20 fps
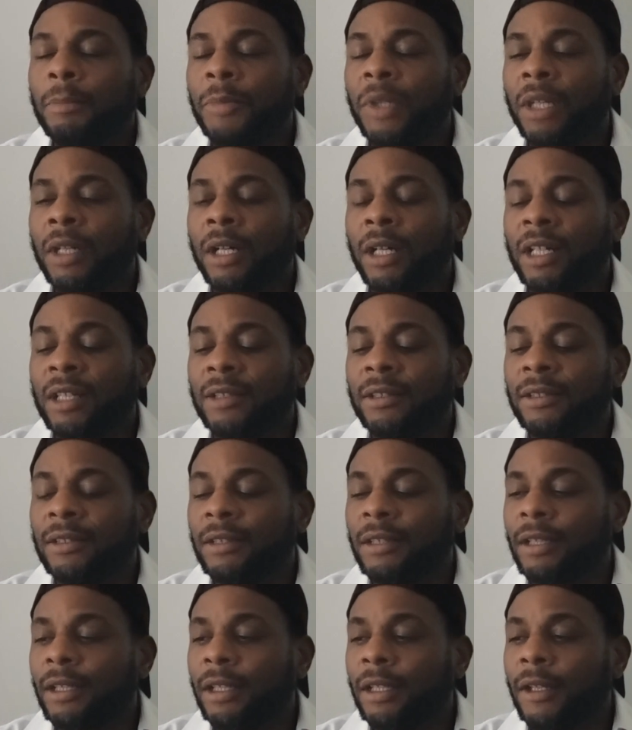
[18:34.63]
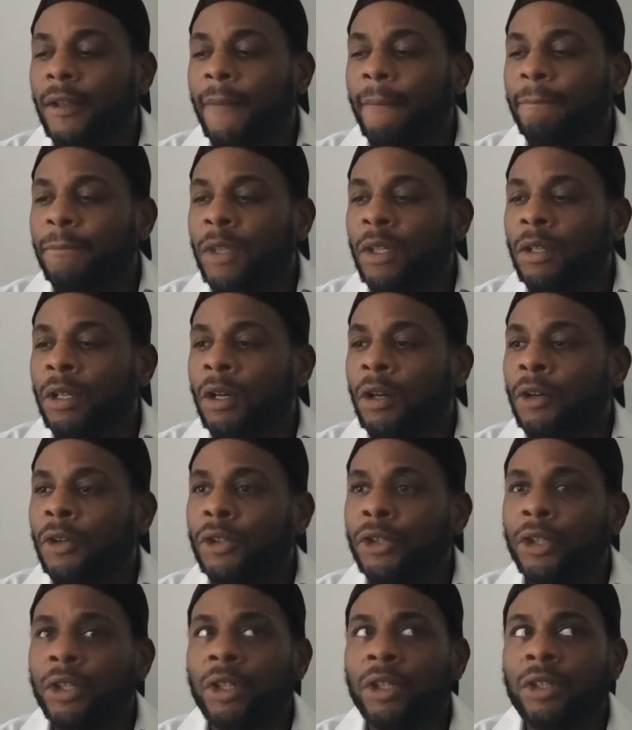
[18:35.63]
because, you know,
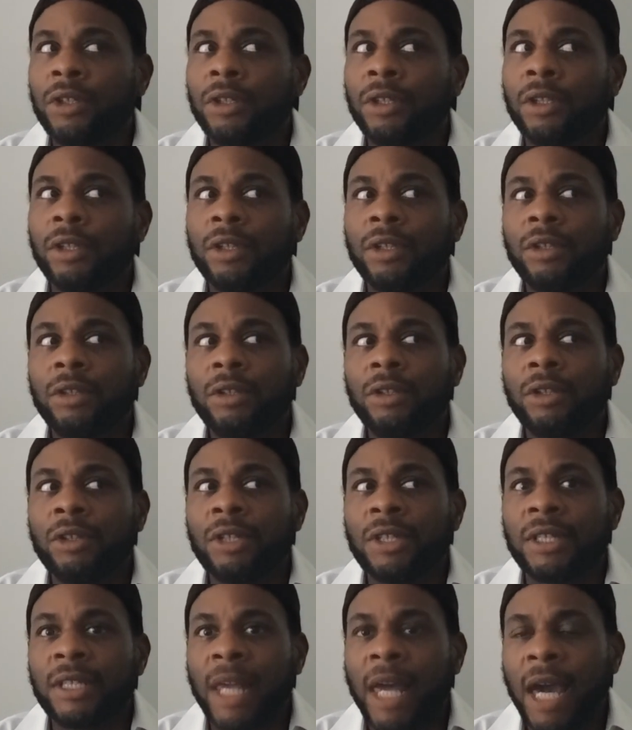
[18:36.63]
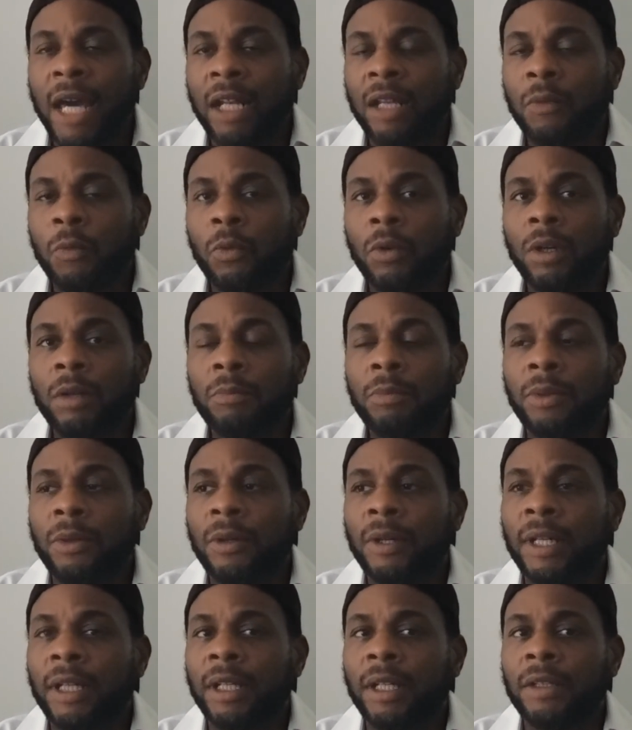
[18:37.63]
you're you're sad at one
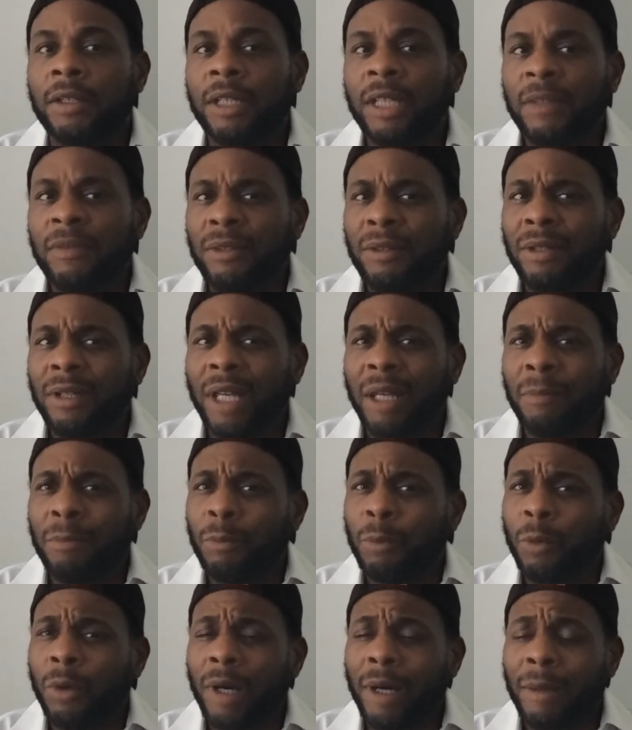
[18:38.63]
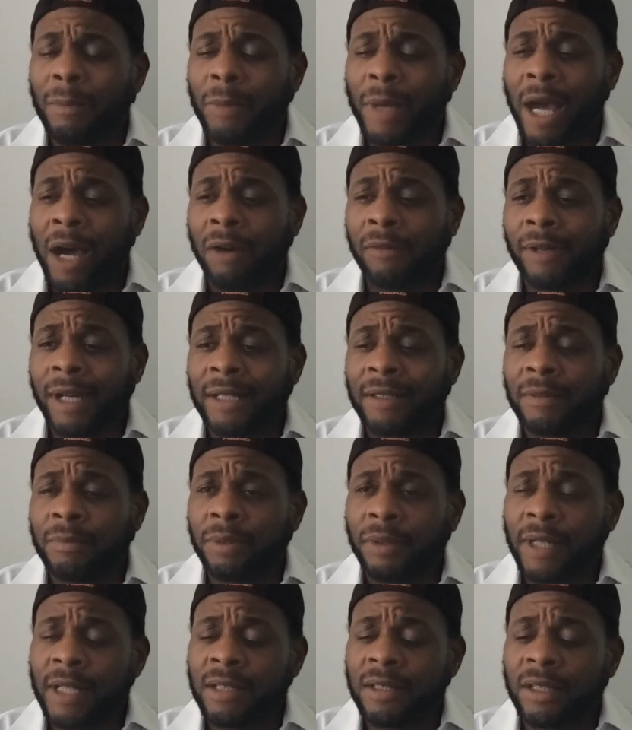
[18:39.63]
point and even at uh, outright
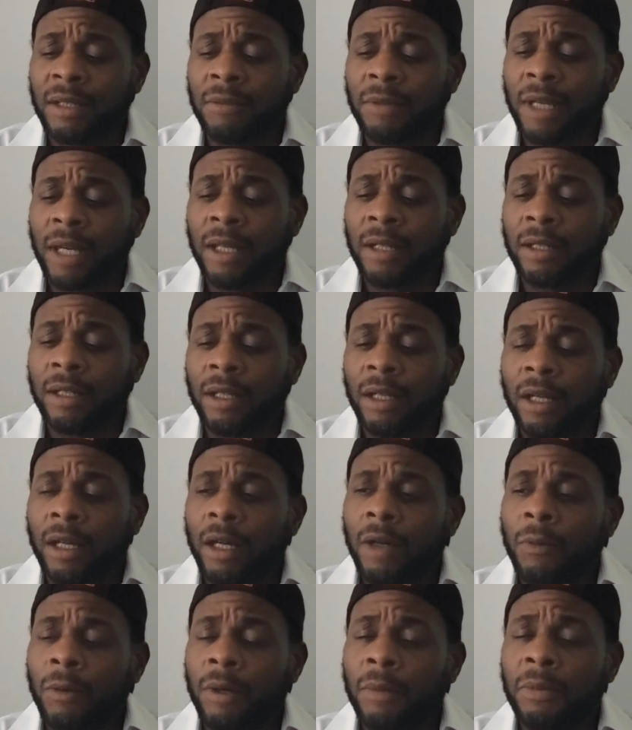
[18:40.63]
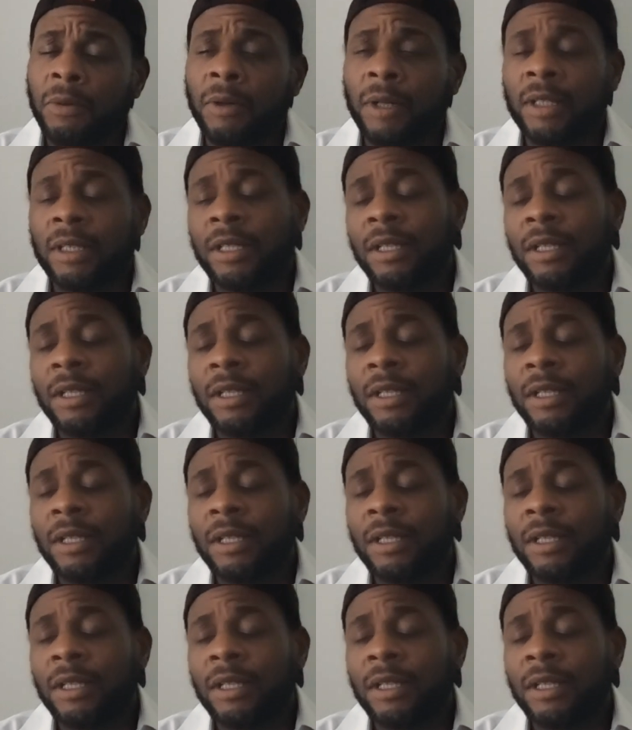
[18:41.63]
depressed at, at one point.